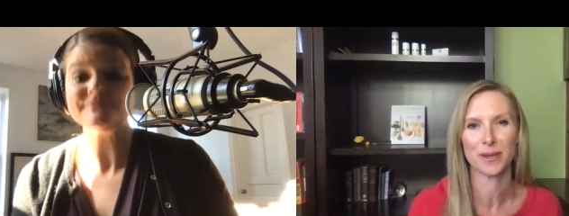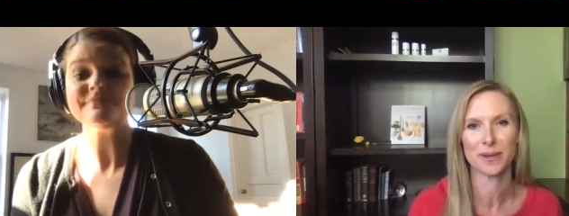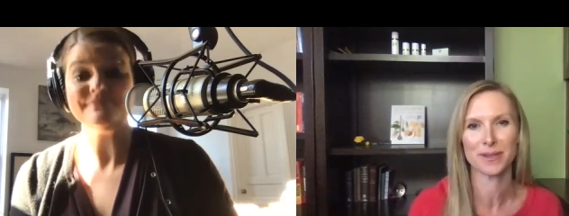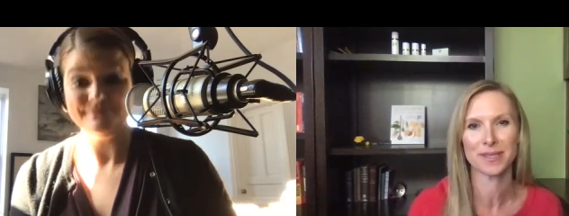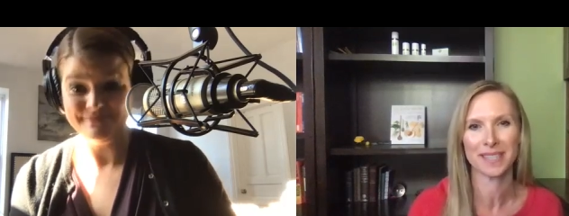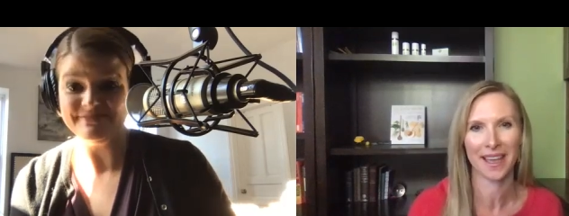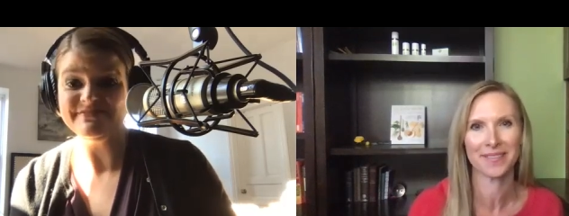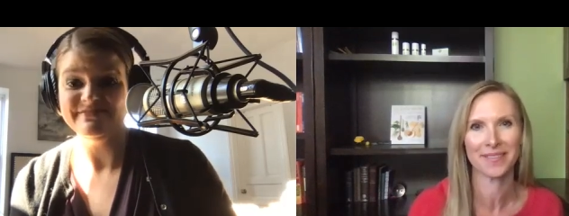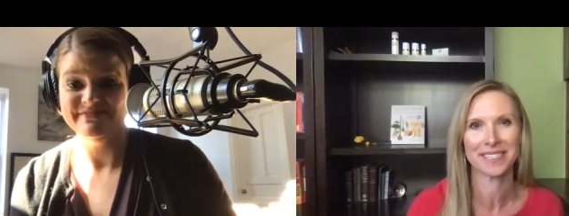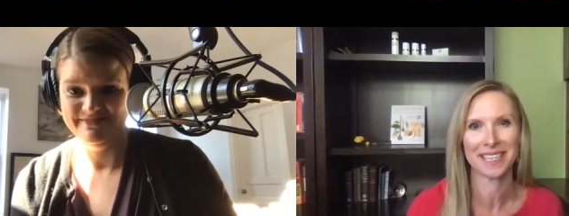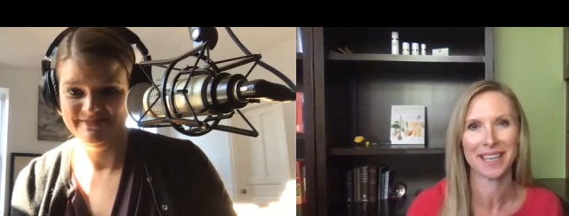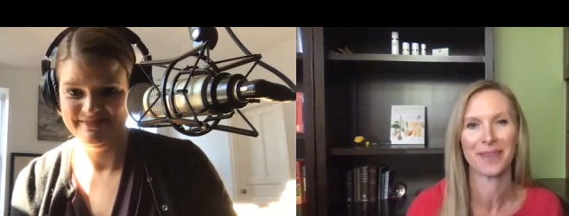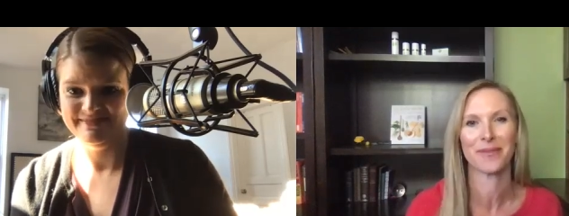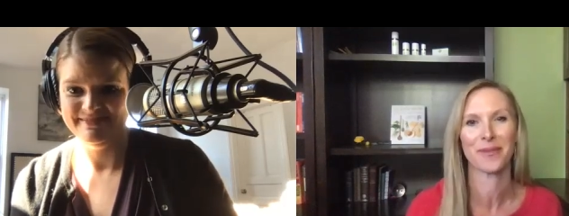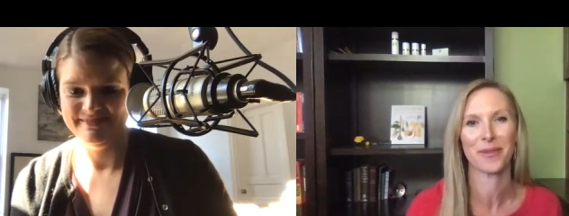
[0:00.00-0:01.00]
Speaker 1: we use
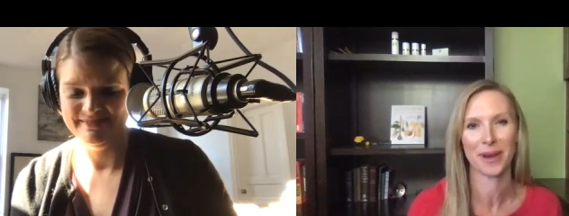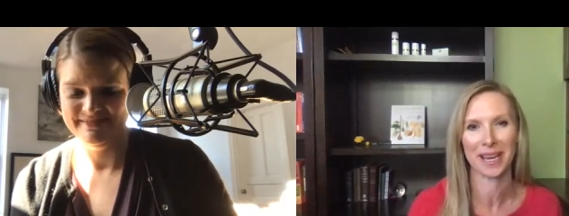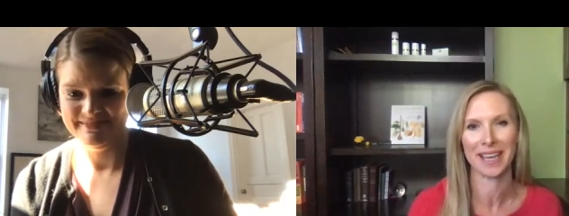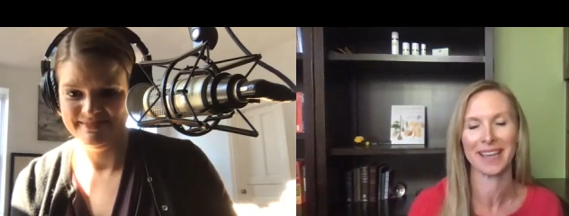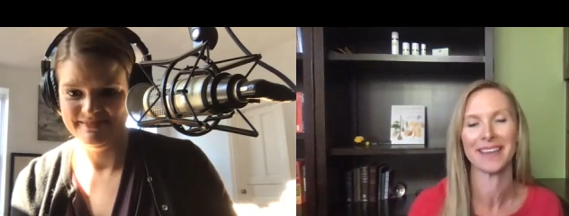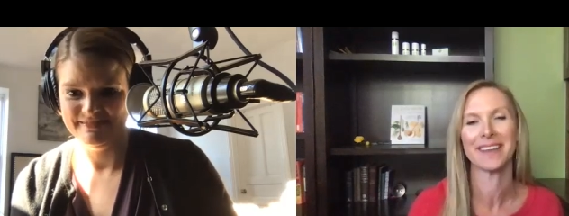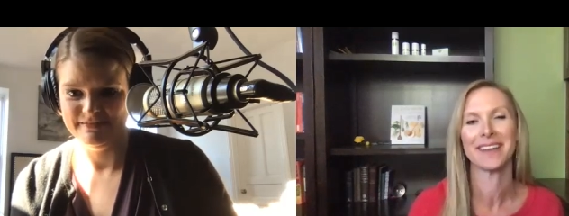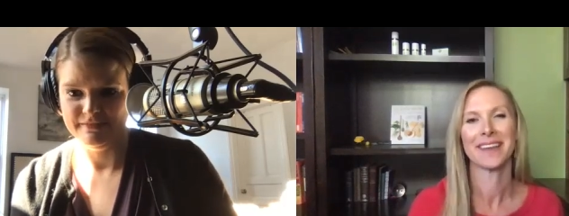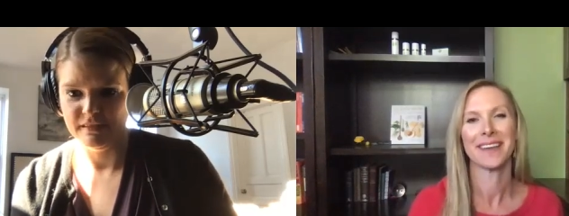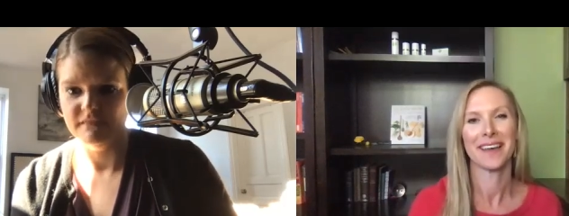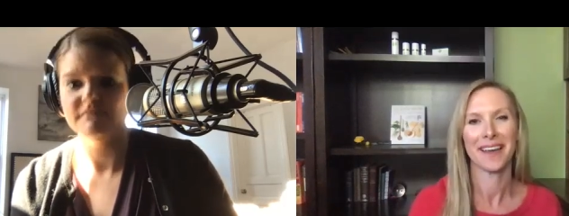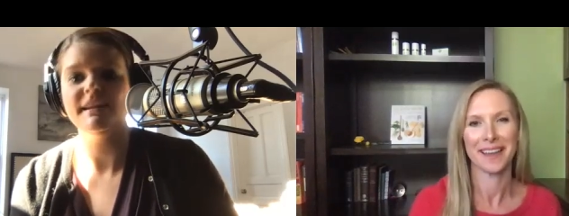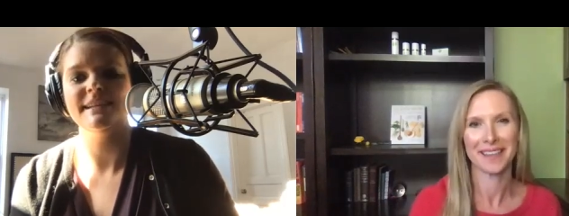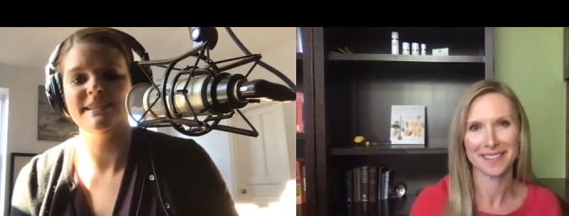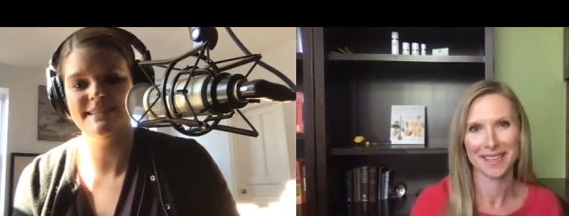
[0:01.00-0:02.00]
FC free
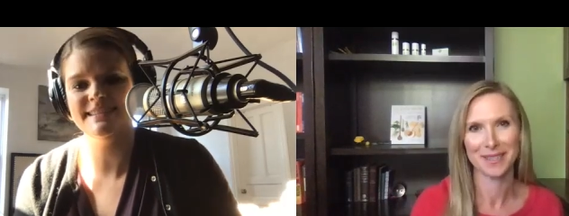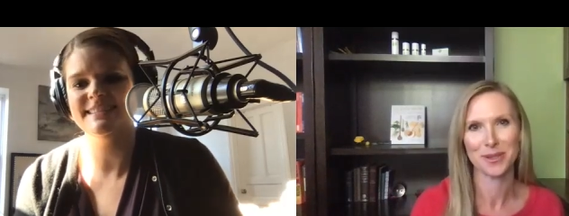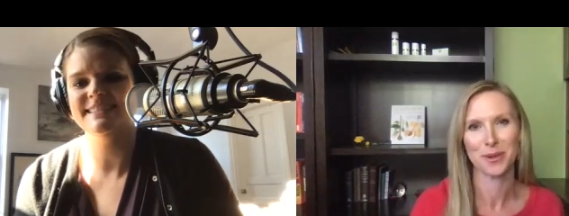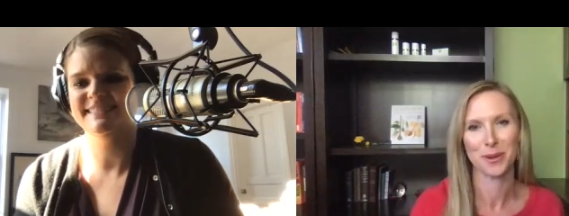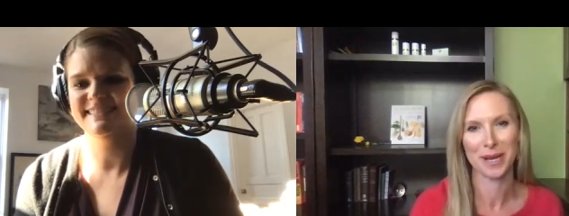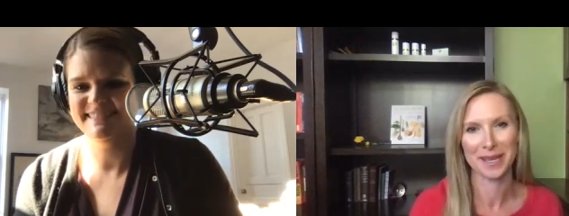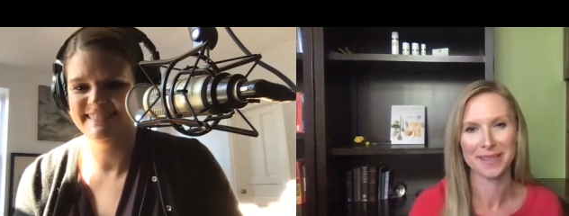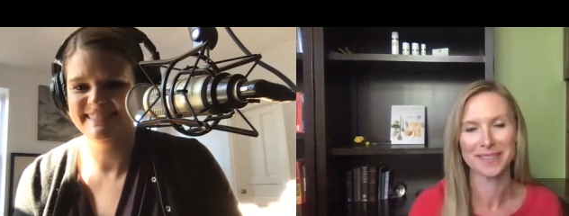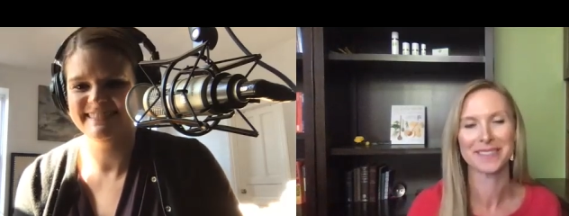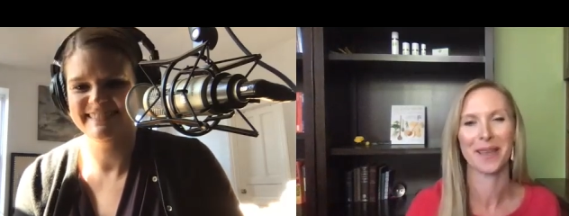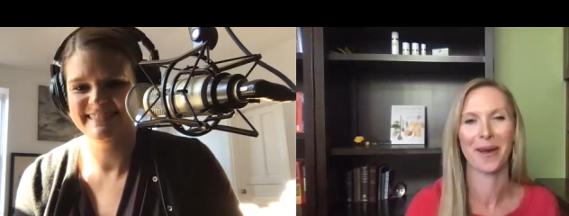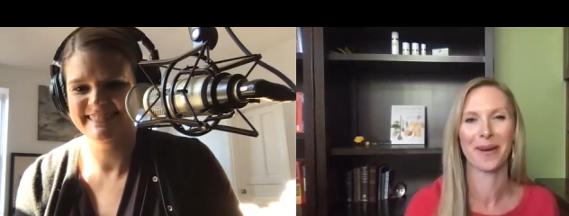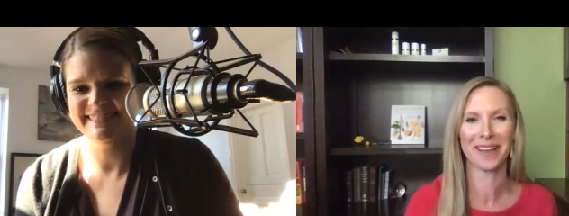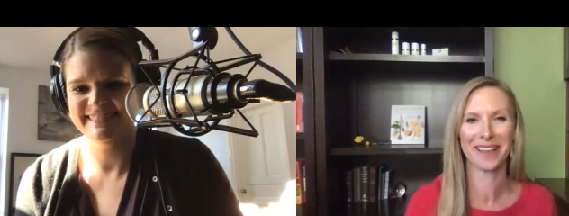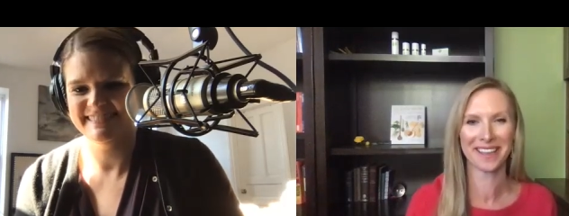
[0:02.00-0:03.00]
uh, nice. essential oil.
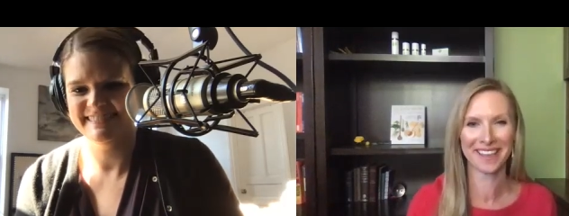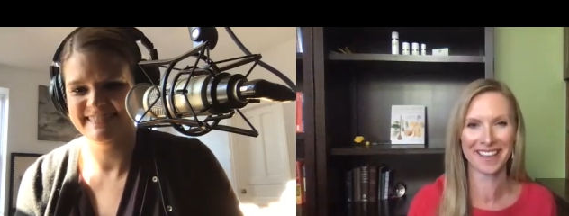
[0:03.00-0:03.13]
So,